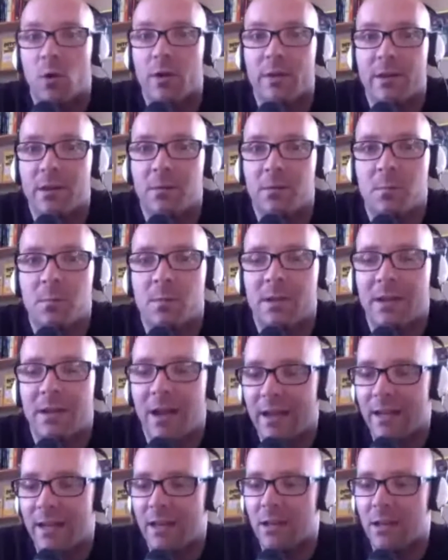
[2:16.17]
than
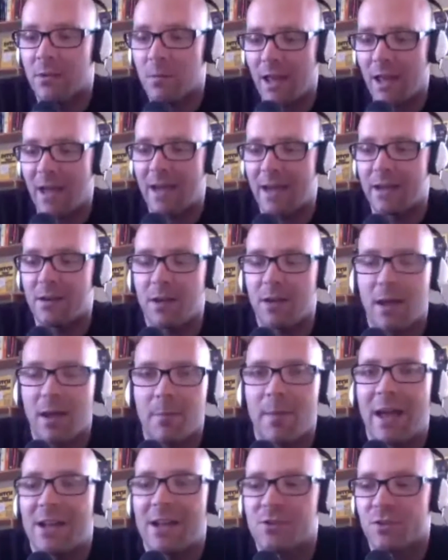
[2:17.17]
I had
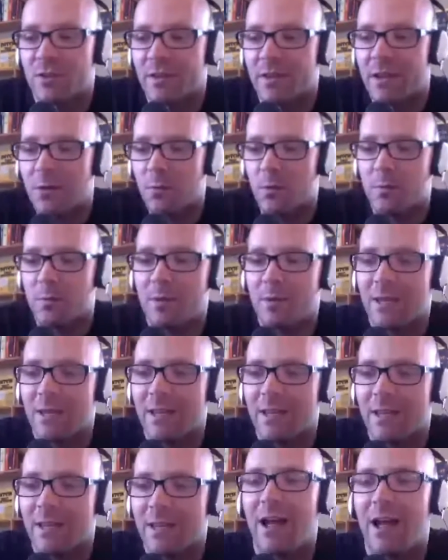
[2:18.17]
imagined that it would be.
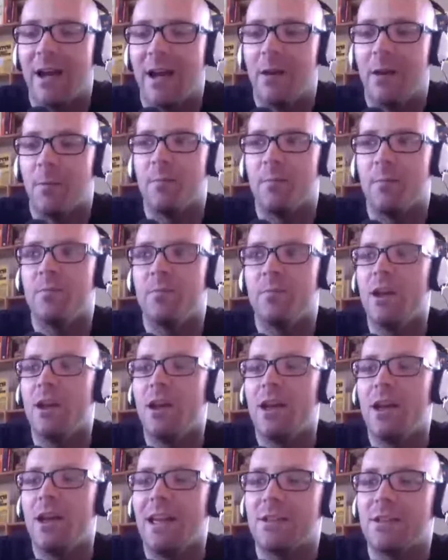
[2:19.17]

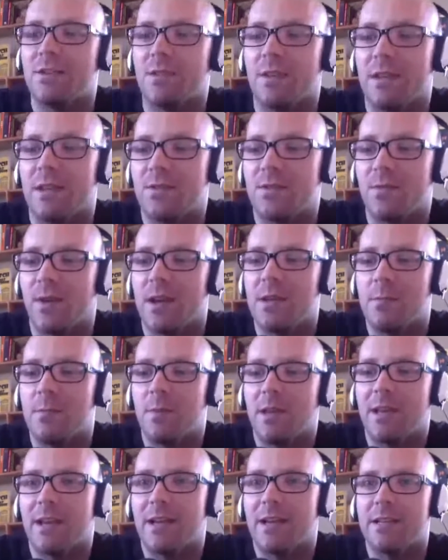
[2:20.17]
It's funny
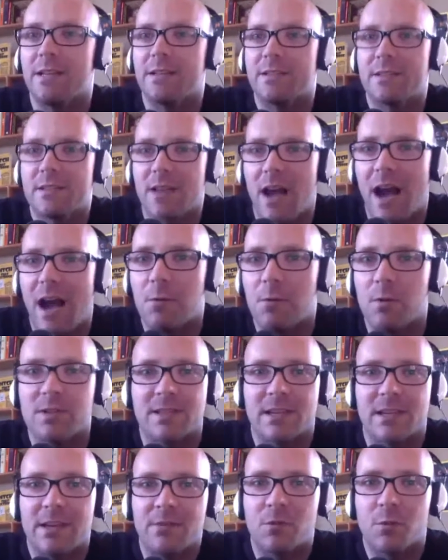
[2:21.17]
because I wasn't
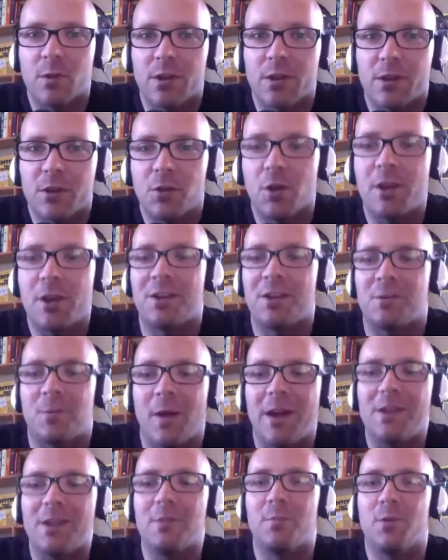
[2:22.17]
even really looking to write a
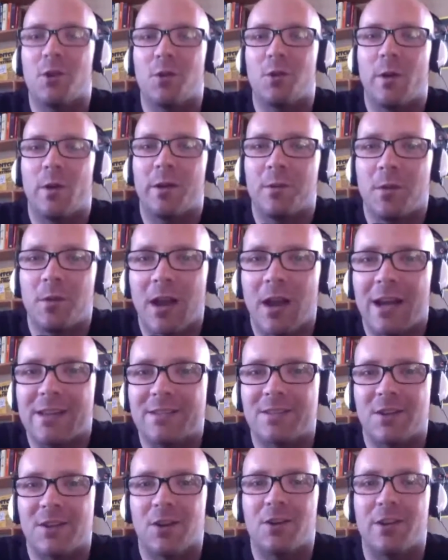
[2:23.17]
book when I
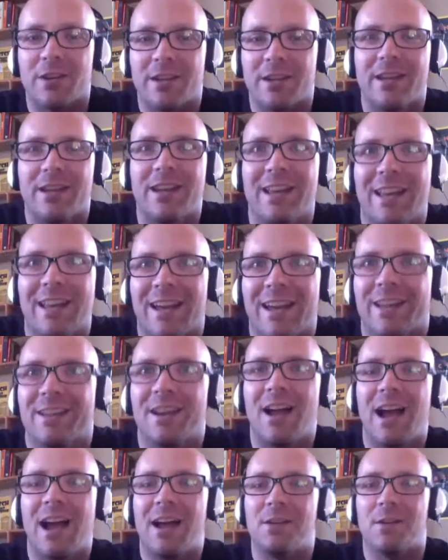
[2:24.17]
started it. And
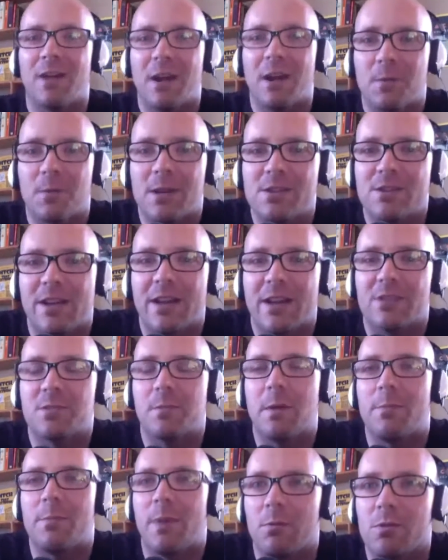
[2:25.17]
I reached out to my
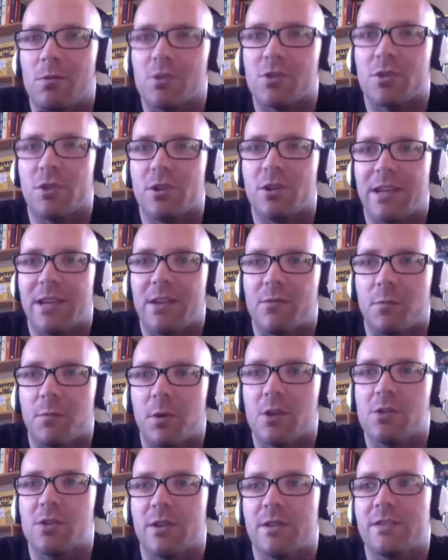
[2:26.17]
publisher, Dave
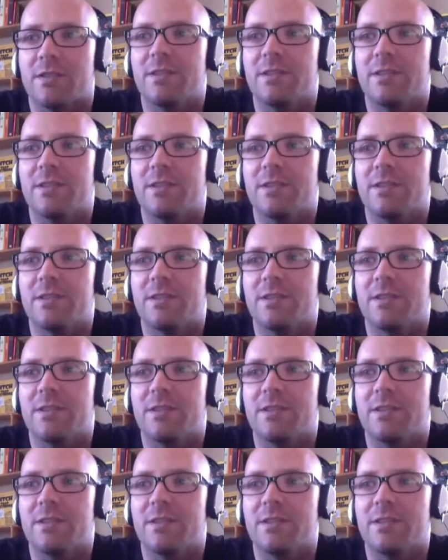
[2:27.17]
Burgess,